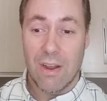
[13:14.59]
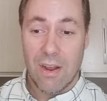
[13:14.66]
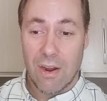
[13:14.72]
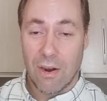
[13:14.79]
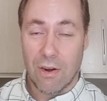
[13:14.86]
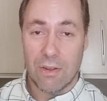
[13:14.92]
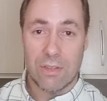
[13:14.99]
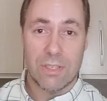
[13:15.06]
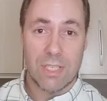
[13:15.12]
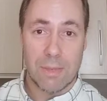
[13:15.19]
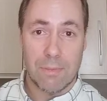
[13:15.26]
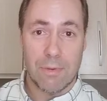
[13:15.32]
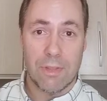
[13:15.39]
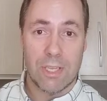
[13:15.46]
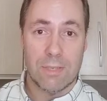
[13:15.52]
are some
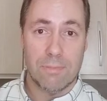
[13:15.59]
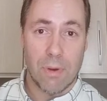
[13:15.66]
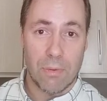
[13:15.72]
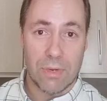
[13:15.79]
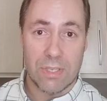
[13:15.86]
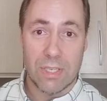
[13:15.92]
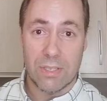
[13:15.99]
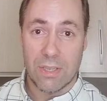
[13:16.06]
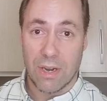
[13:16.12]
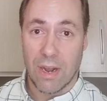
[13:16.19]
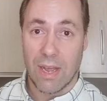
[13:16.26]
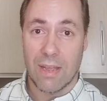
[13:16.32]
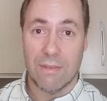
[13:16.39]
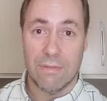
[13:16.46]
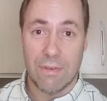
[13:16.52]
of these bonuses that I
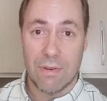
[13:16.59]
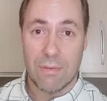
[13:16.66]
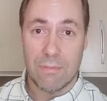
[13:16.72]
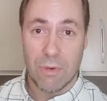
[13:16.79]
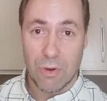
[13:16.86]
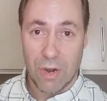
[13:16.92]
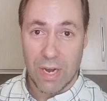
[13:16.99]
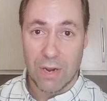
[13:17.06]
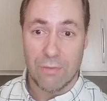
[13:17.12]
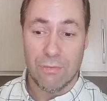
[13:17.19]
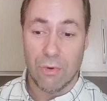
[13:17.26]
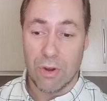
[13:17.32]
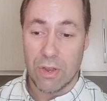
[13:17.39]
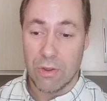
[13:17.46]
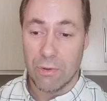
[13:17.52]
have created for
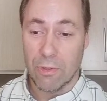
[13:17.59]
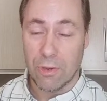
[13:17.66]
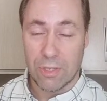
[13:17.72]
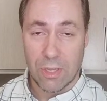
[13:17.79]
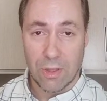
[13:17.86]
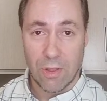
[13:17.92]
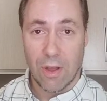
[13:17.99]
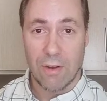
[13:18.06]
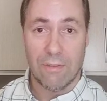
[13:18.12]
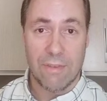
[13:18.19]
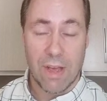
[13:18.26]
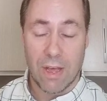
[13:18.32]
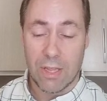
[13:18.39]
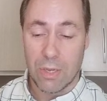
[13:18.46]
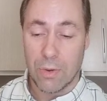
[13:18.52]
you. There's a lot of
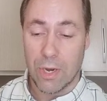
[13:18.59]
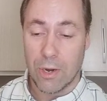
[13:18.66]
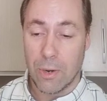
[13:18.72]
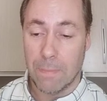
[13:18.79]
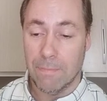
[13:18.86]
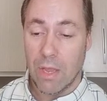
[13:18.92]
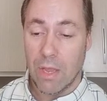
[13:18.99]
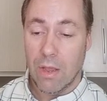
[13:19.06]
value here.